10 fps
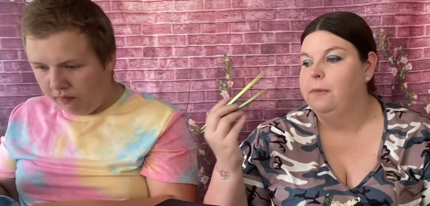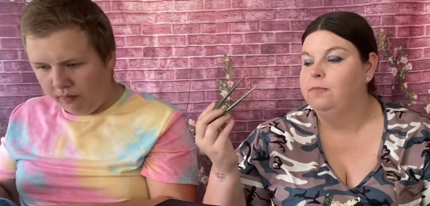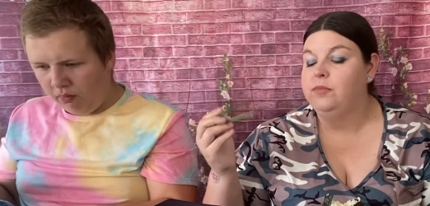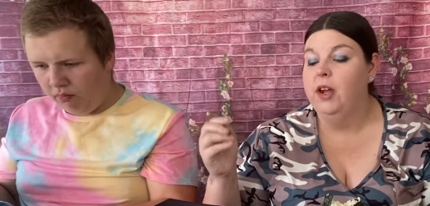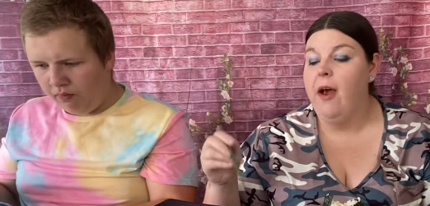
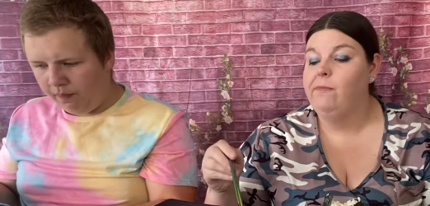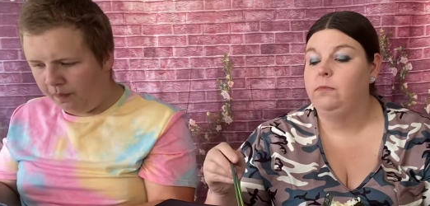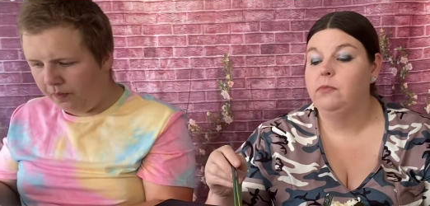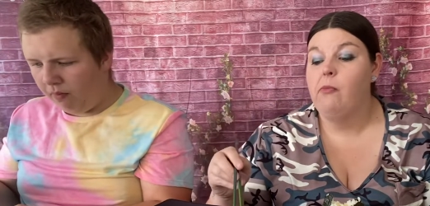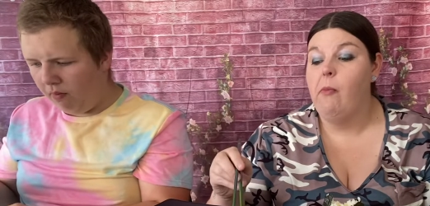Speaker 1: yeah.
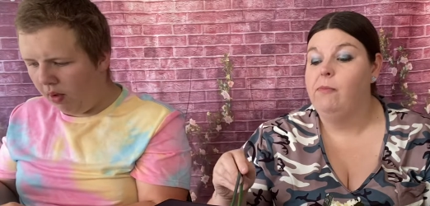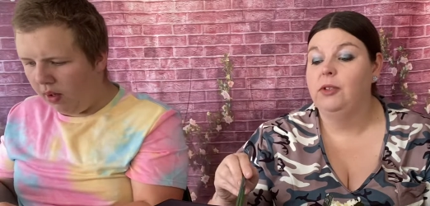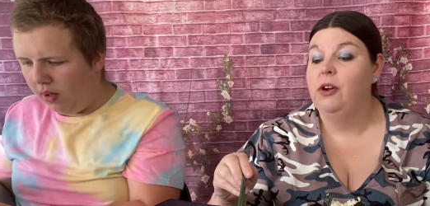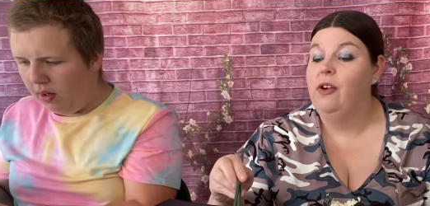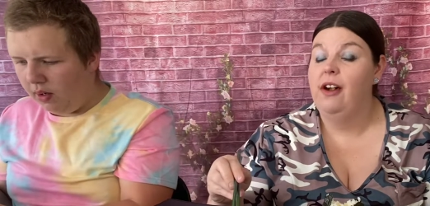
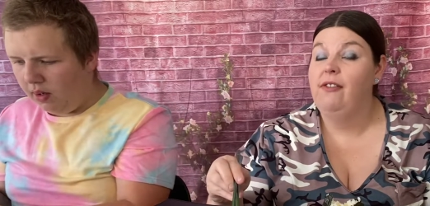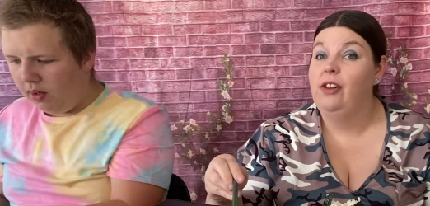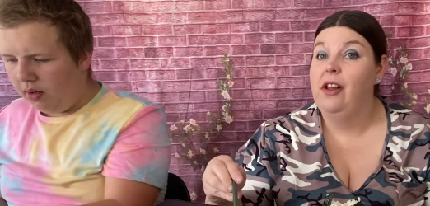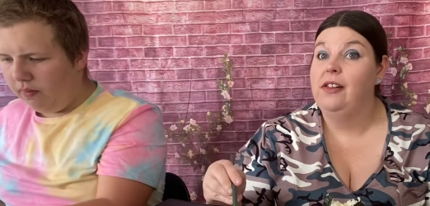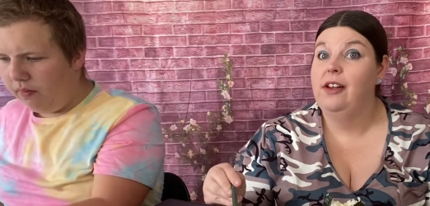I don't have a
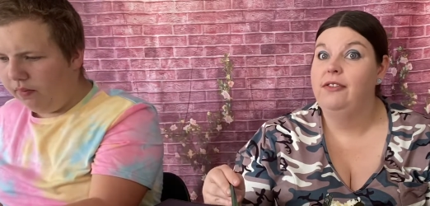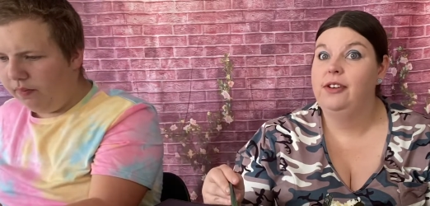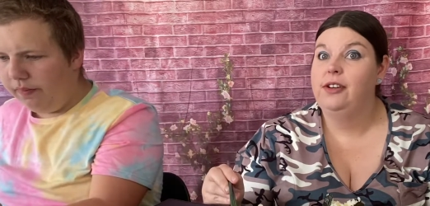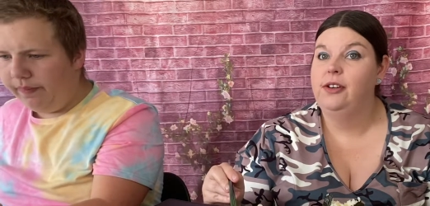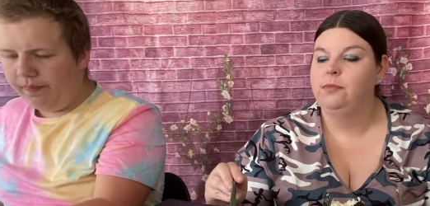lot left
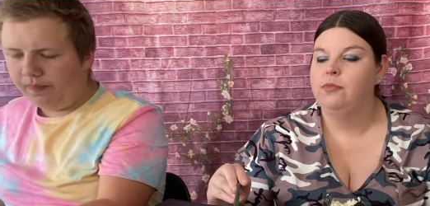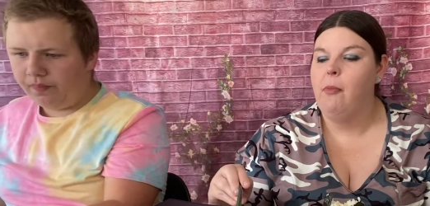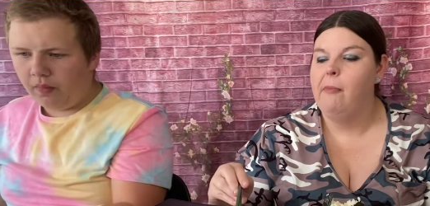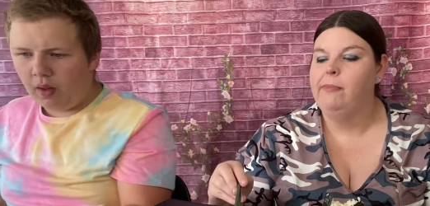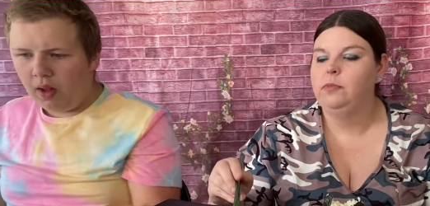to do.
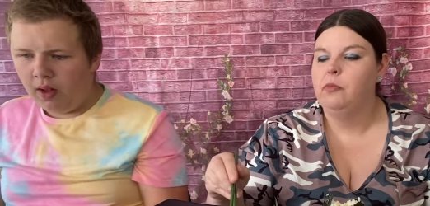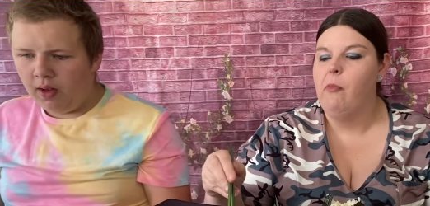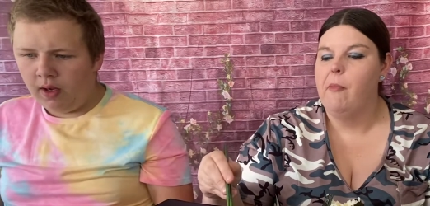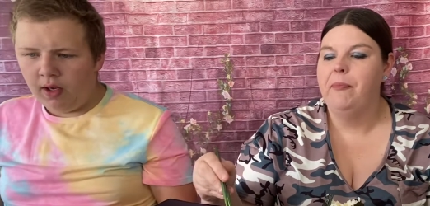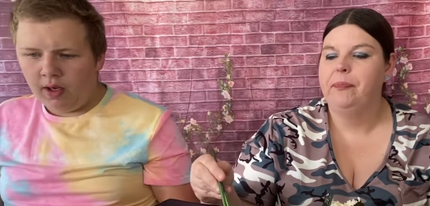
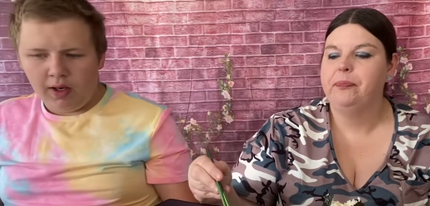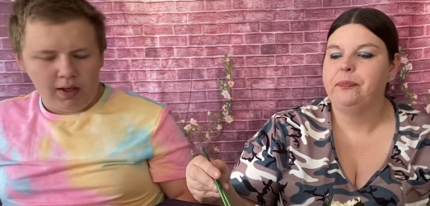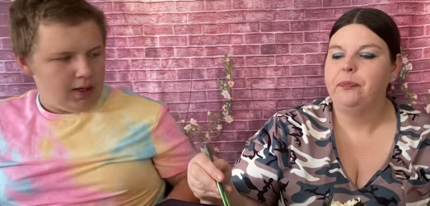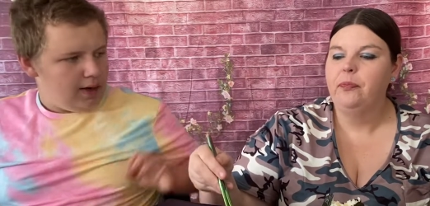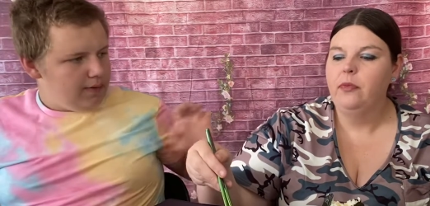
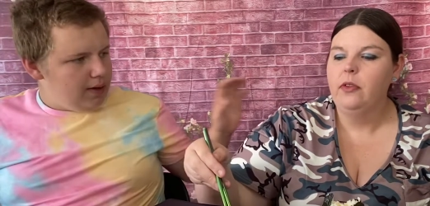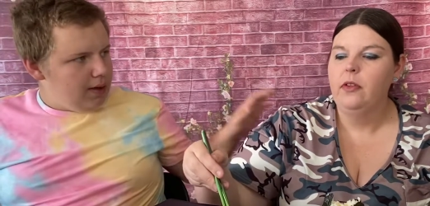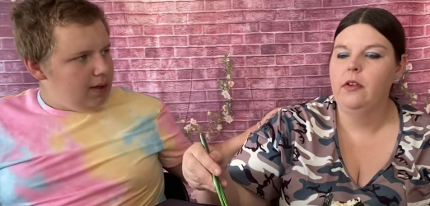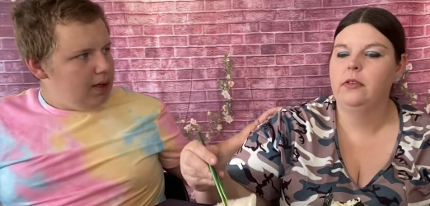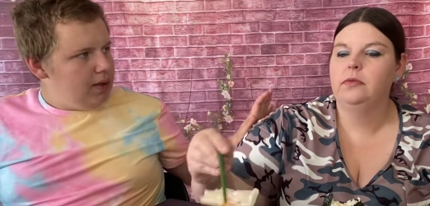
Speaker 2: And after
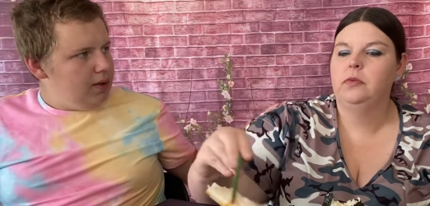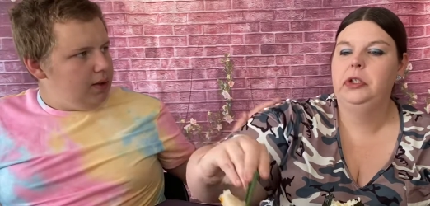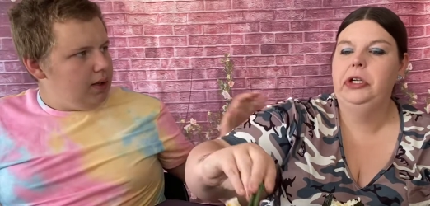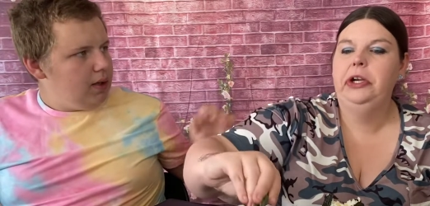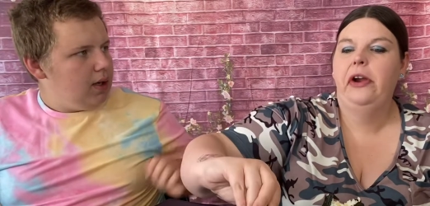this you
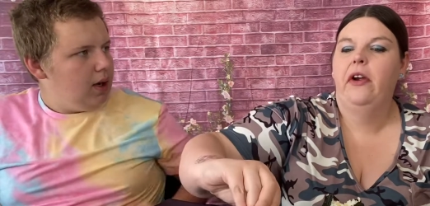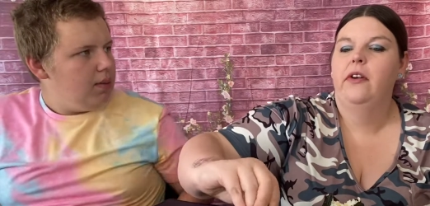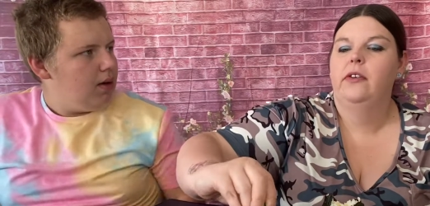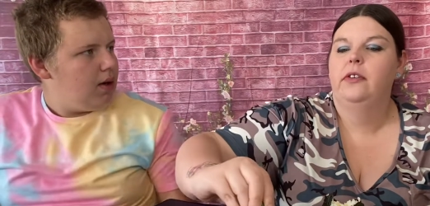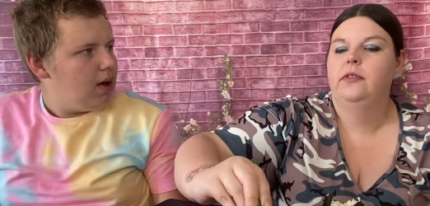can
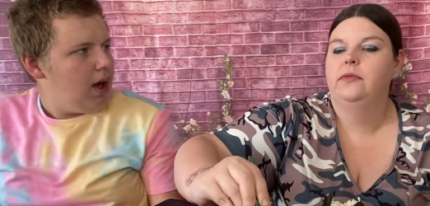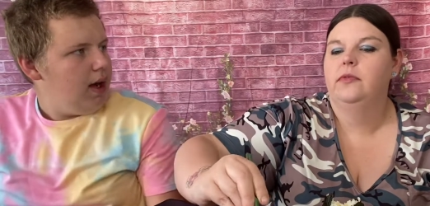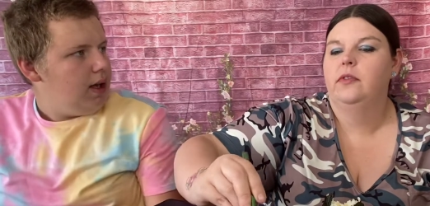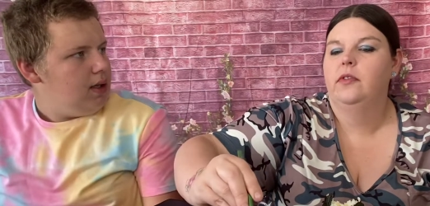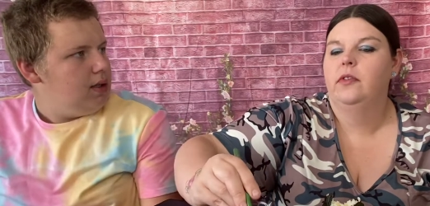come on
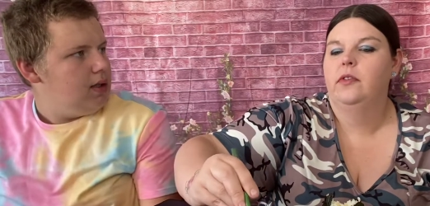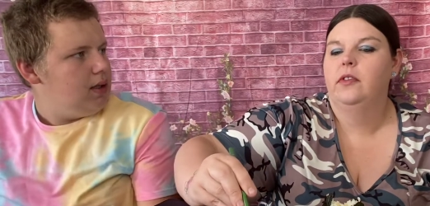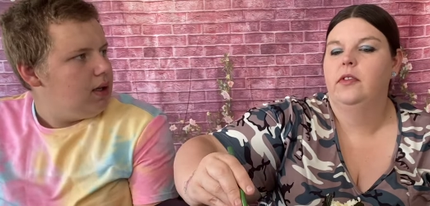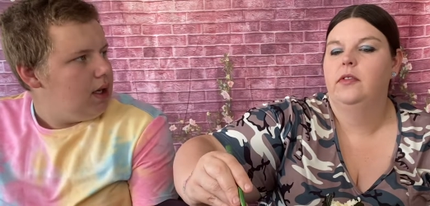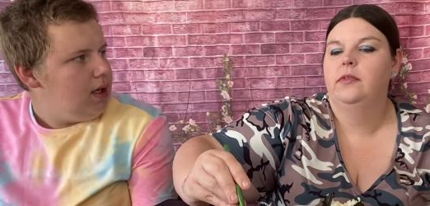hikes and
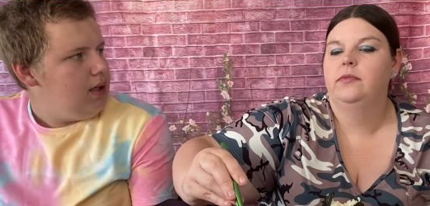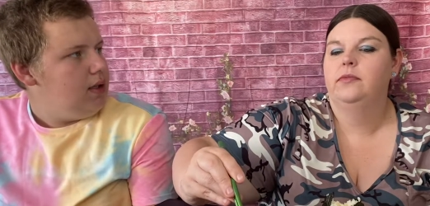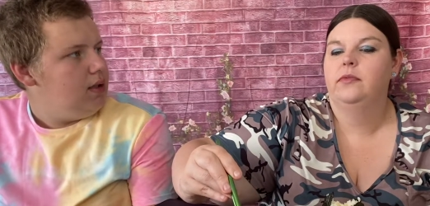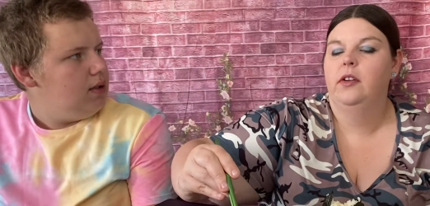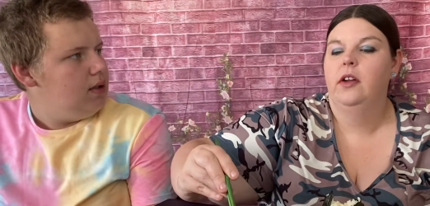things.
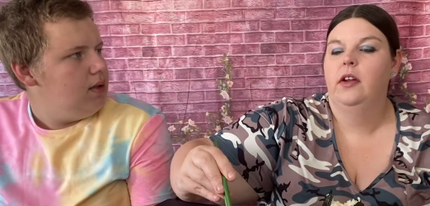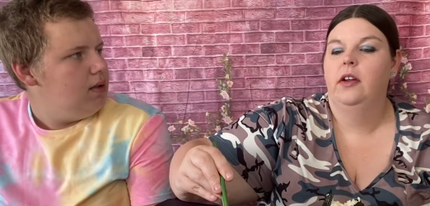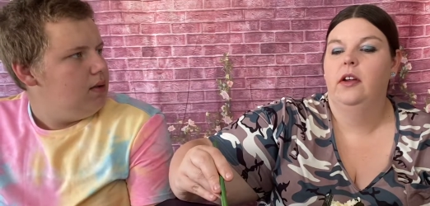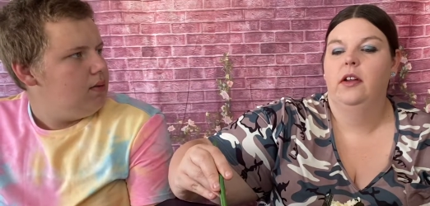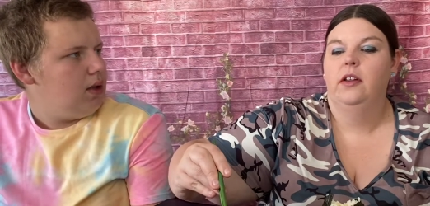
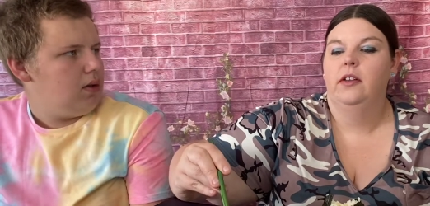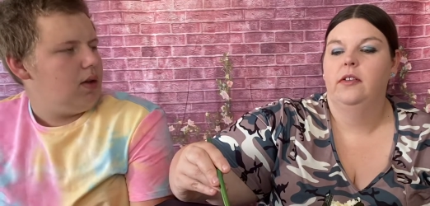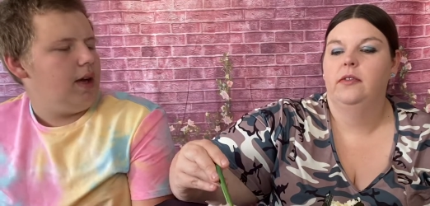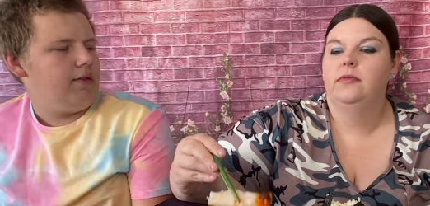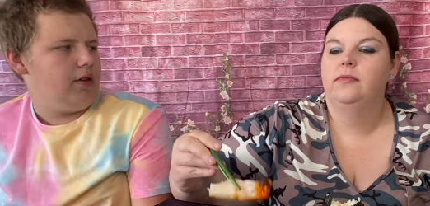Well,
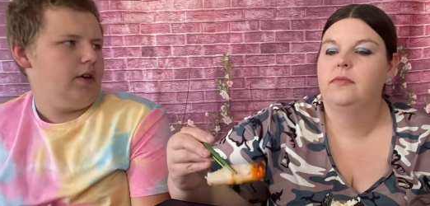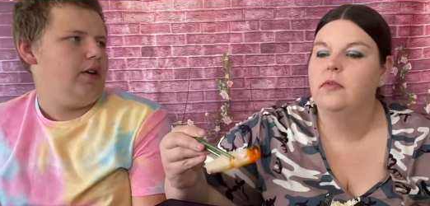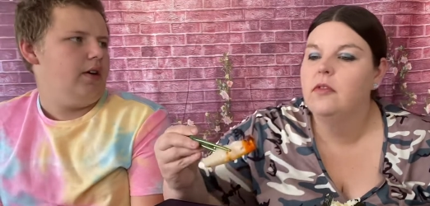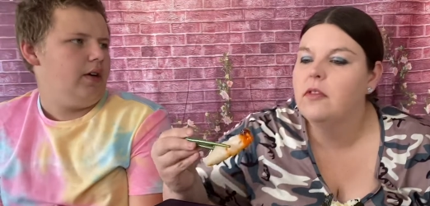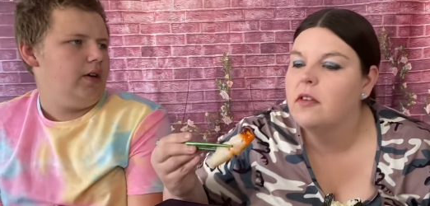after
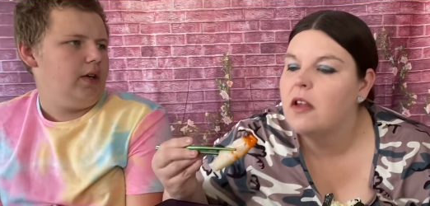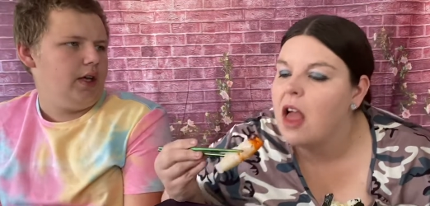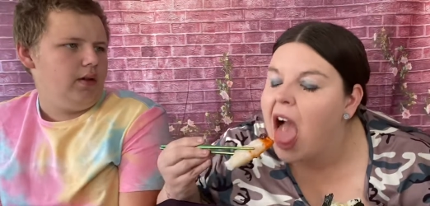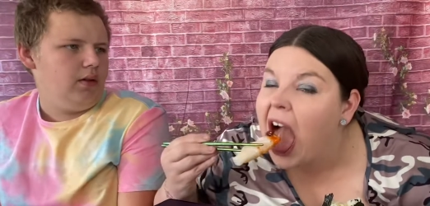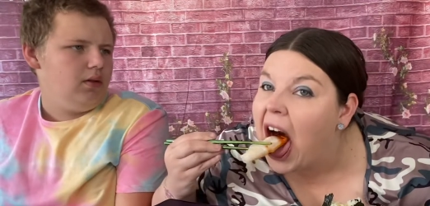you're
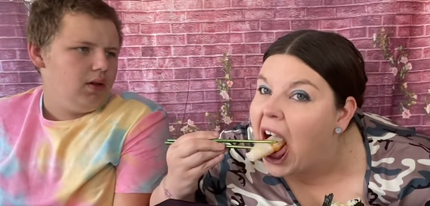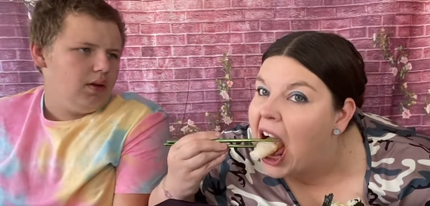healed.